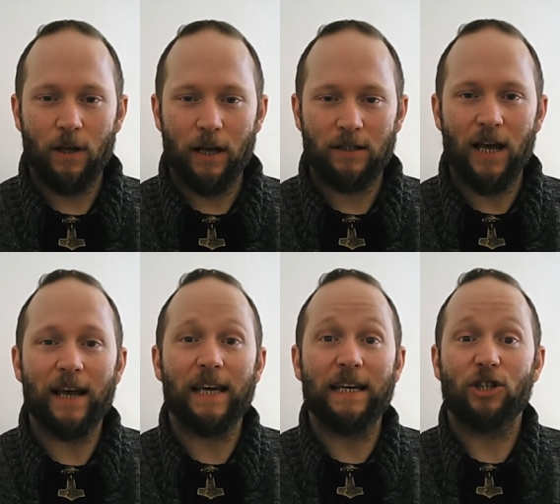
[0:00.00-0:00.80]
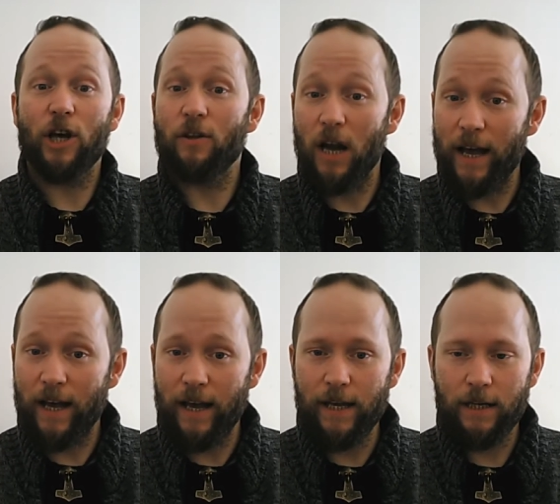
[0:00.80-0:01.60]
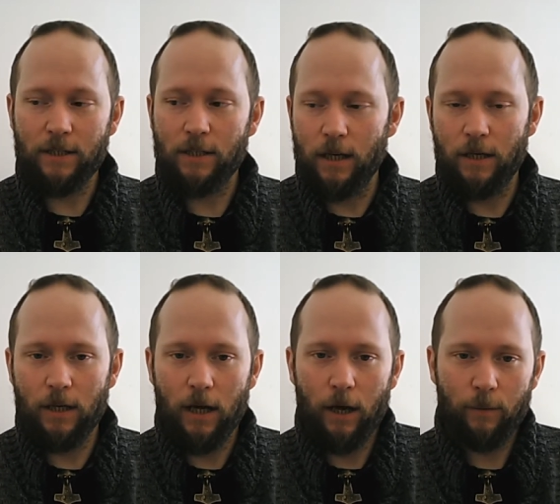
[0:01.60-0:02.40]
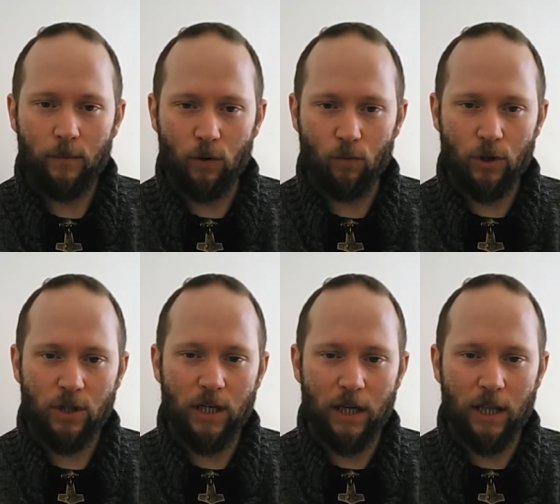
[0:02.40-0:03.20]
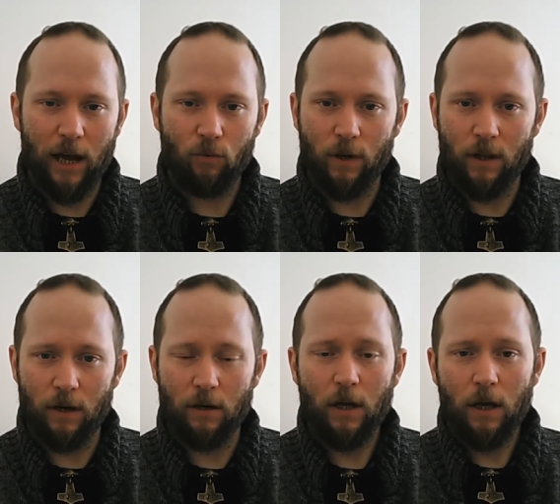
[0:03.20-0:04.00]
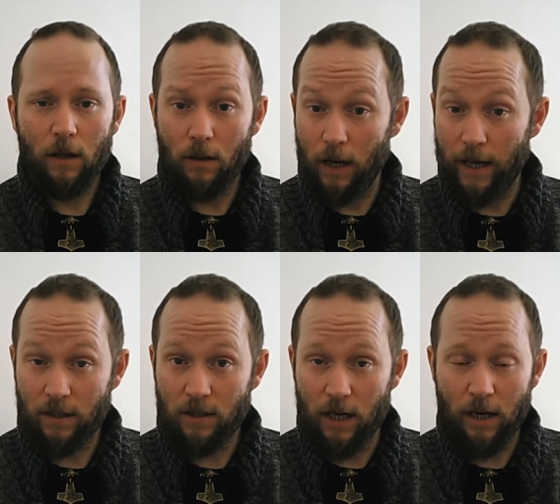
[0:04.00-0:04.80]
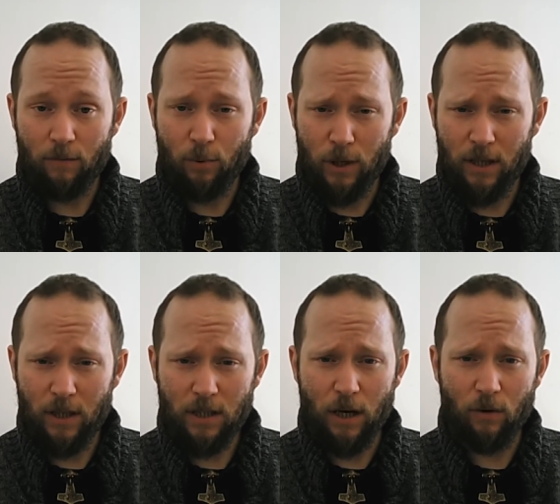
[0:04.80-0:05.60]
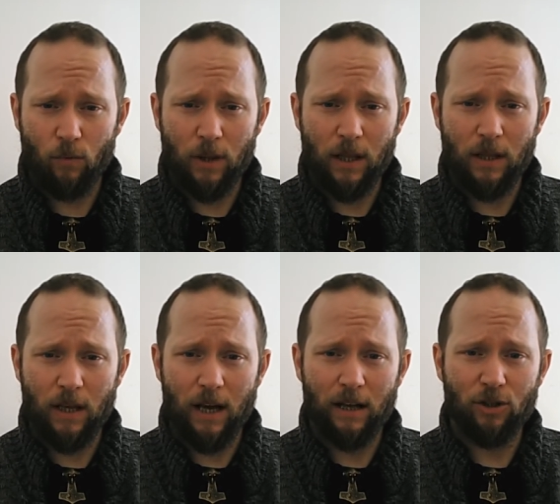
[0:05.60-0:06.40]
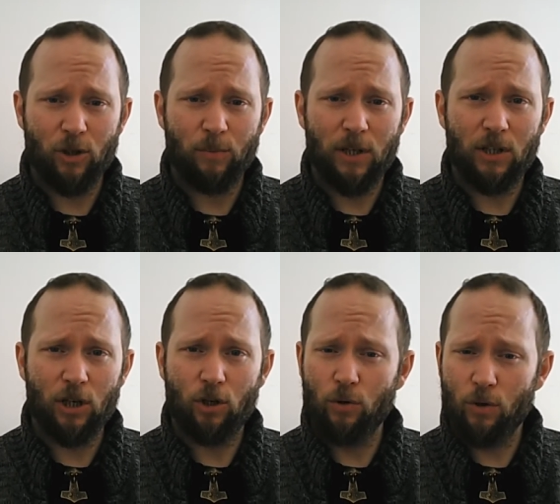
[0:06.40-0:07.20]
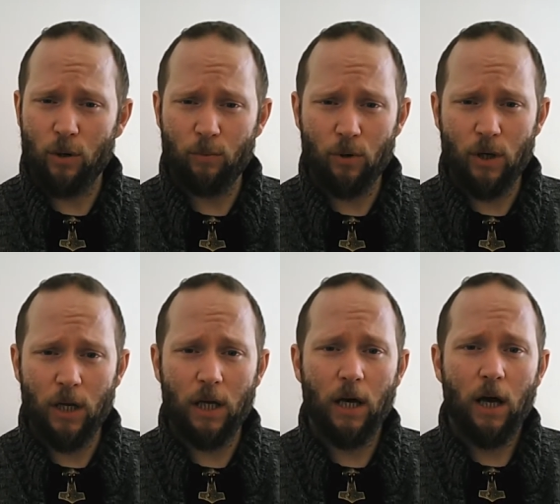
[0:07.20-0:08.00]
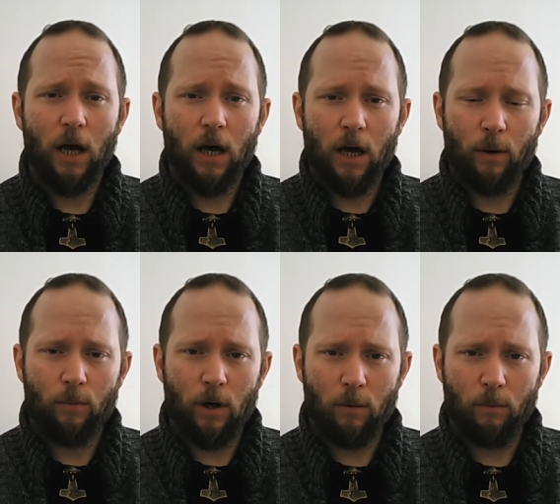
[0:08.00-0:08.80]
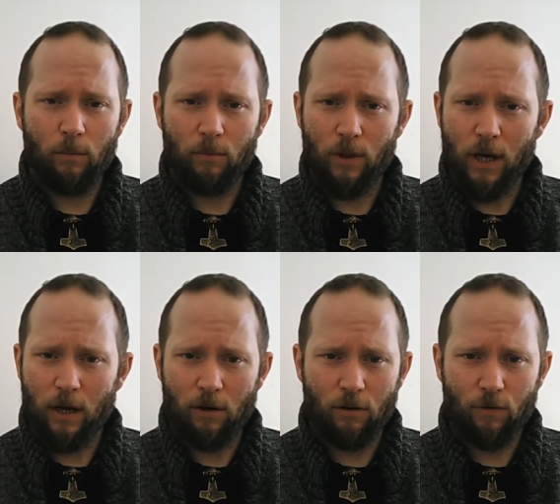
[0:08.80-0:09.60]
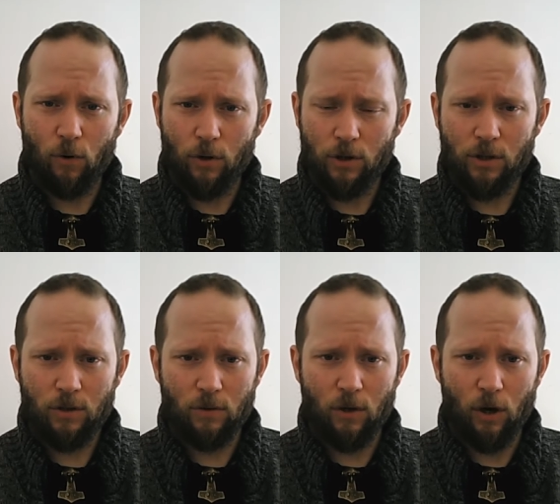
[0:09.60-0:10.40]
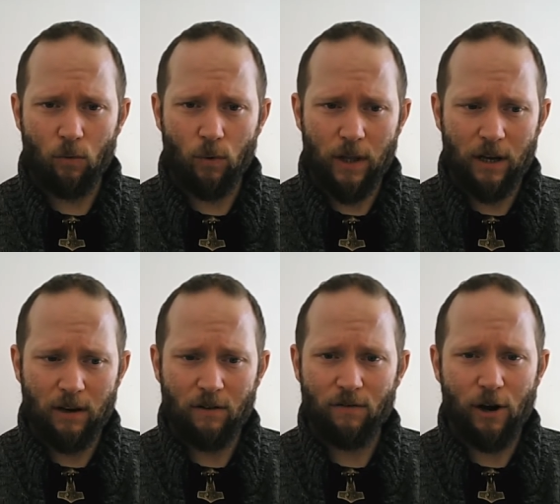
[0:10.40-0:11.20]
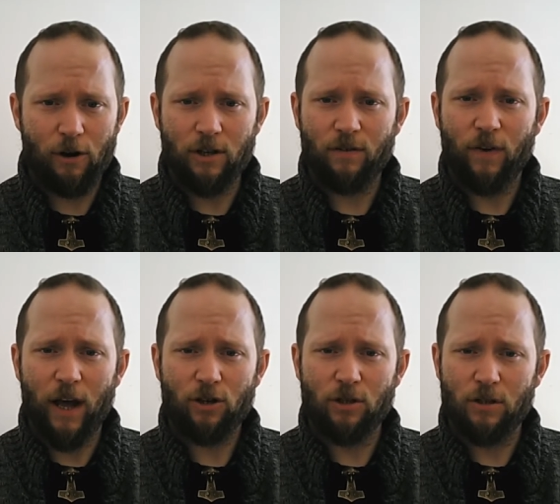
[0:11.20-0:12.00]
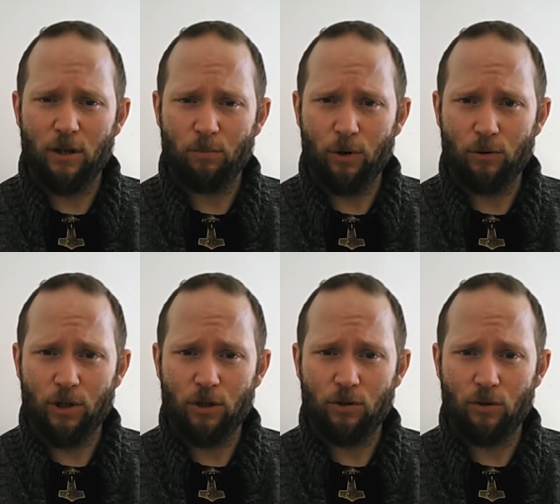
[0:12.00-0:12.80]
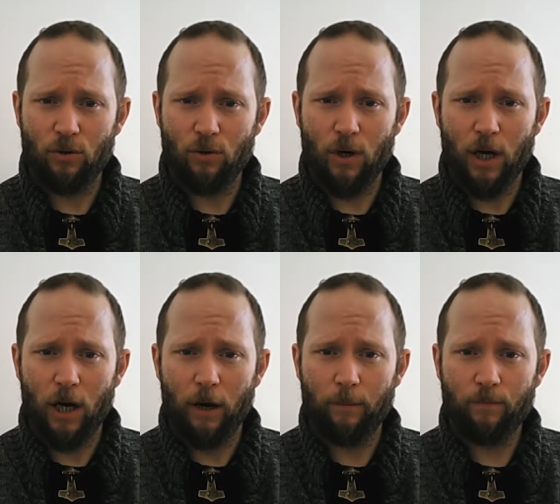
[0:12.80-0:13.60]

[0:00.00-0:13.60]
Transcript: attacking each other like hyenas, and uh, we're seeing that within the latest thing. I pointed this out within the LGBTQ community. Uh, um, then, of course, uh, within various factions and approaches to uh,